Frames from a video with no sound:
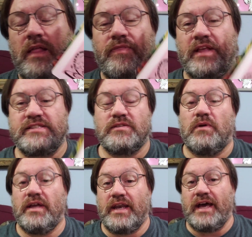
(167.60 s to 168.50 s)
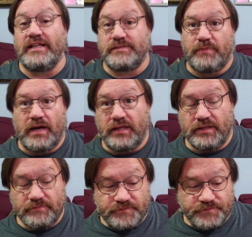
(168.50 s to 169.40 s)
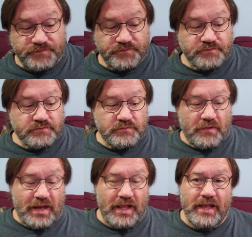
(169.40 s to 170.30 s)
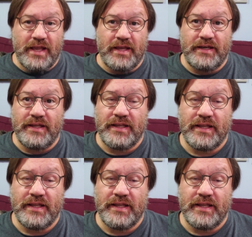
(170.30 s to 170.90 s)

that's the one I spotted. And